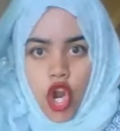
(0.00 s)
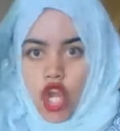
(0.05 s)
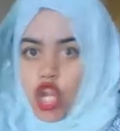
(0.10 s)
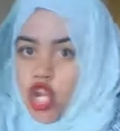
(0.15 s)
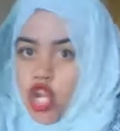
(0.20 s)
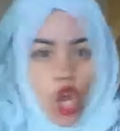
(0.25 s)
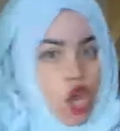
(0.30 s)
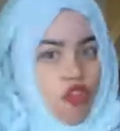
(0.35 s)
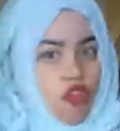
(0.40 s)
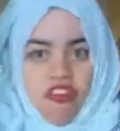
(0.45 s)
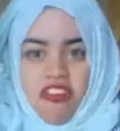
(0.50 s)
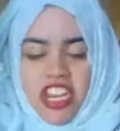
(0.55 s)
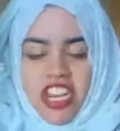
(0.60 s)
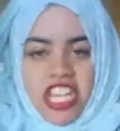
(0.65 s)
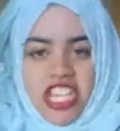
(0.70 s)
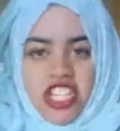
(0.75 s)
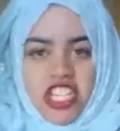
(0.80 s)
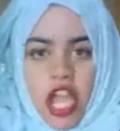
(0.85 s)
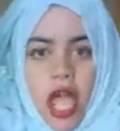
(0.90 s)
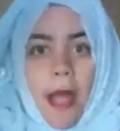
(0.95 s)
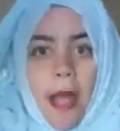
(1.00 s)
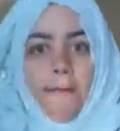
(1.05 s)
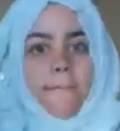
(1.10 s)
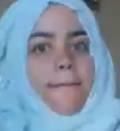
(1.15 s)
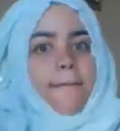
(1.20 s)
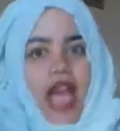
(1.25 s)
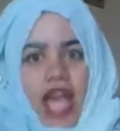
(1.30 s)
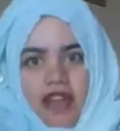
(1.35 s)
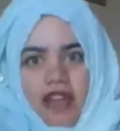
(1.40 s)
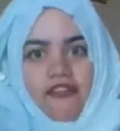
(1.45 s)
No, Felicia.
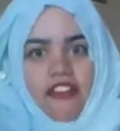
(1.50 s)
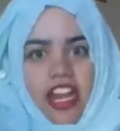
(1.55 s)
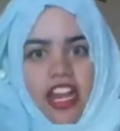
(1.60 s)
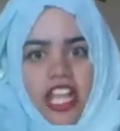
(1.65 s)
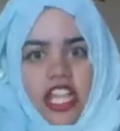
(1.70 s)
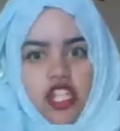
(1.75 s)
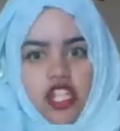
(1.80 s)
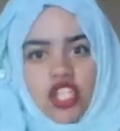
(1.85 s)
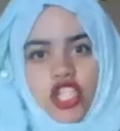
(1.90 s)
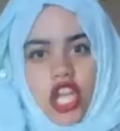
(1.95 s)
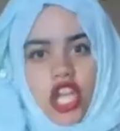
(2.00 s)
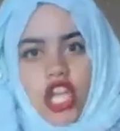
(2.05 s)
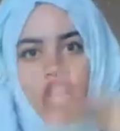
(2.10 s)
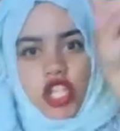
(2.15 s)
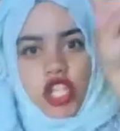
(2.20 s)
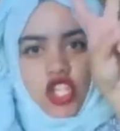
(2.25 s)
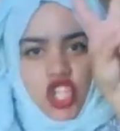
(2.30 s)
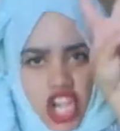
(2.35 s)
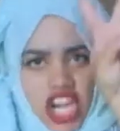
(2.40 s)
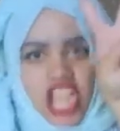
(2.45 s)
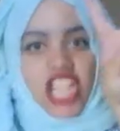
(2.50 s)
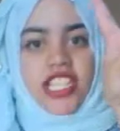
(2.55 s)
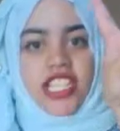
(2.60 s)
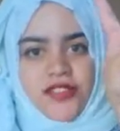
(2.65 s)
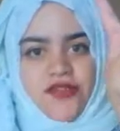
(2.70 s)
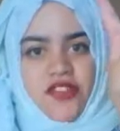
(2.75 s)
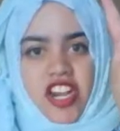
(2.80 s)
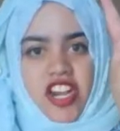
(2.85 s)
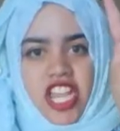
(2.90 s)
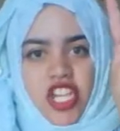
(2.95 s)
Bye, Felicia. Cheers,
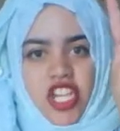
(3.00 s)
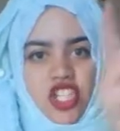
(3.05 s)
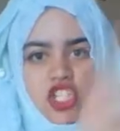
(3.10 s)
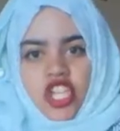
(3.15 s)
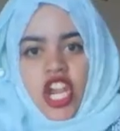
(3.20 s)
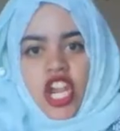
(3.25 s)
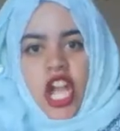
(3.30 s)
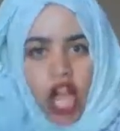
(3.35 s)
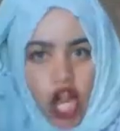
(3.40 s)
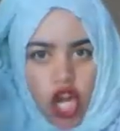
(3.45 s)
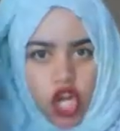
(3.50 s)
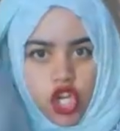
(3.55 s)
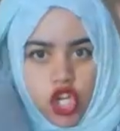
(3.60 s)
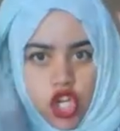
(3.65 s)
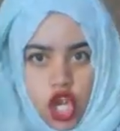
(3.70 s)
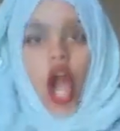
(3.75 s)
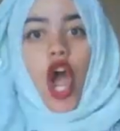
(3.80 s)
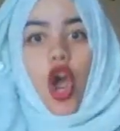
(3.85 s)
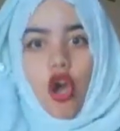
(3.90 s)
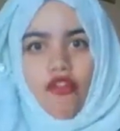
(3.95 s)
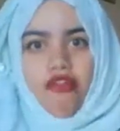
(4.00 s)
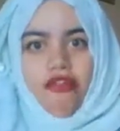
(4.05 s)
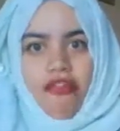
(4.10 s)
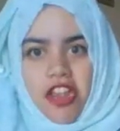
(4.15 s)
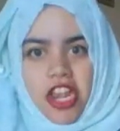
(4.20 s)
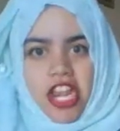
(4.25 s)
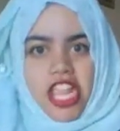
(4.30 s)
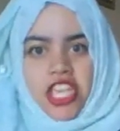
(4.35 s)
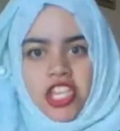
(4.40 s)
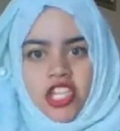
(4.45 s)
Felicia. No,
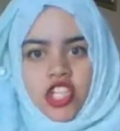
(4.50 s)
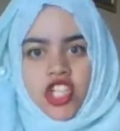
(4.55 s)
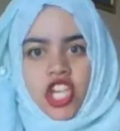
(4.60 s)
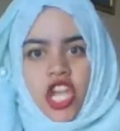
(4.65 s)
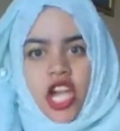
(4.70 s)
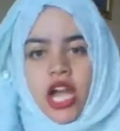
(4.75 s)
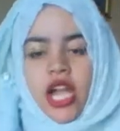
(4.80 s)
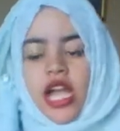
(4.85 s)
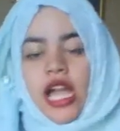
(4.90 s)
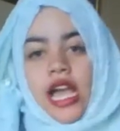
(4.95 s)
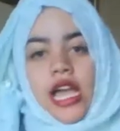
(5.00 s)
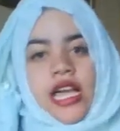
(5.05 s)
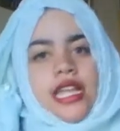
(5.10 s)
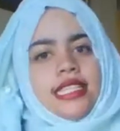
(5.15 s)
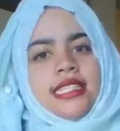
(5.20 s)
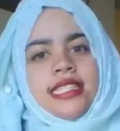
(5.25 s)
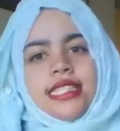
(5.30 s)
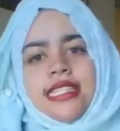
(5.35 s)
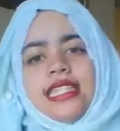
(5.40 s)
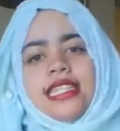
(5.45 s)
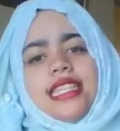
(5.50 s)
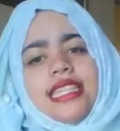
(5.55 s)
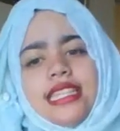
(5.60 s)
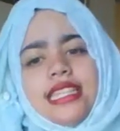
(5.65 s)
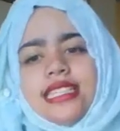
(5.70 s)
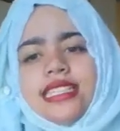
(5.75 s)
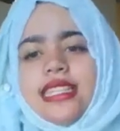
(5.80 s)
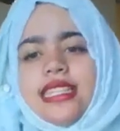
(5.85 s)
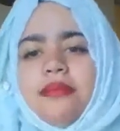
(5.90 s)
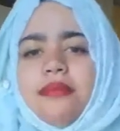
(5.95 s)
Felicia.
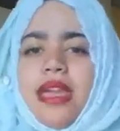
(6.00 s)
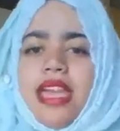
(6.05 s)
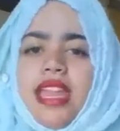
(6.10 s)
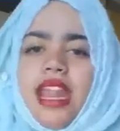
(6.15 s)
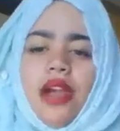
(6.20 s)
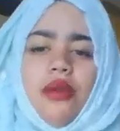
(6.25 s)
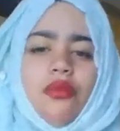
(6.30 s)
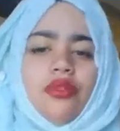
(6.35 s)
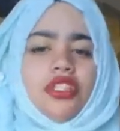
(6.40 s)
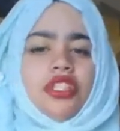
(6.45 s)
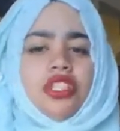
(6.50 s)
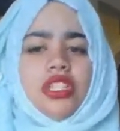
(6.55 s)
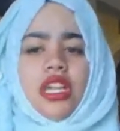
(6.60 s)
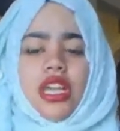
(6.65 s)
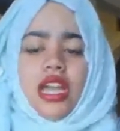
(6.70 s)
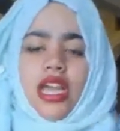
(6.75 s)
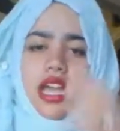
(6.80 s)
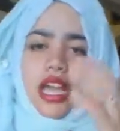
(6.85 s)
Seriously, man, I was